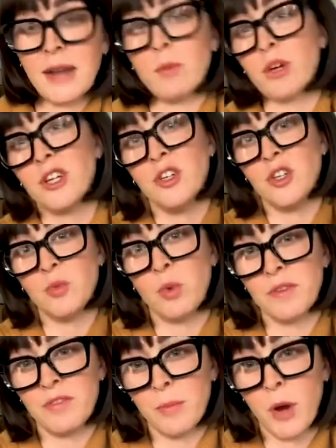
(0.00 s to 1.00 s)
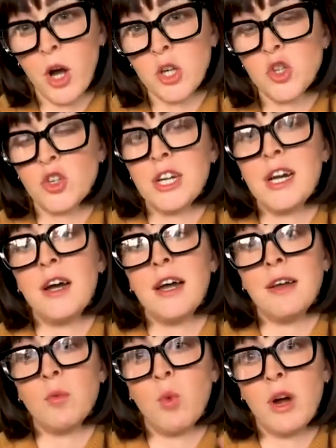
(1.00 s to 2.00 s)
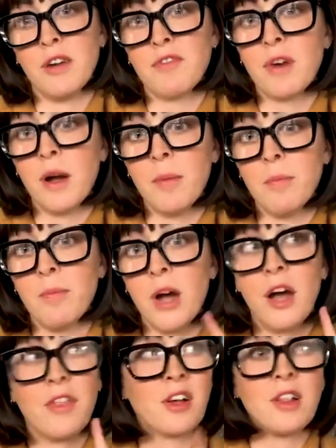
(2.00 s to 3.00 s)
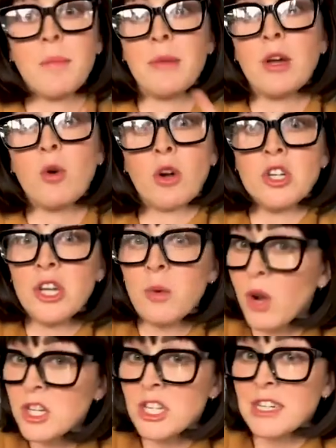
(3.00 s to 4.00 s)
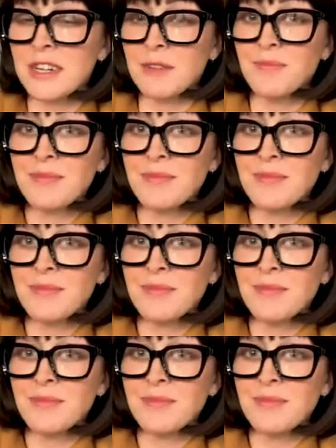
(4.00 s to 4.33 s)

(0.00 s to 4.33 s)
and we're going to do one from Austria and one from the Columbia Gorge in Washington.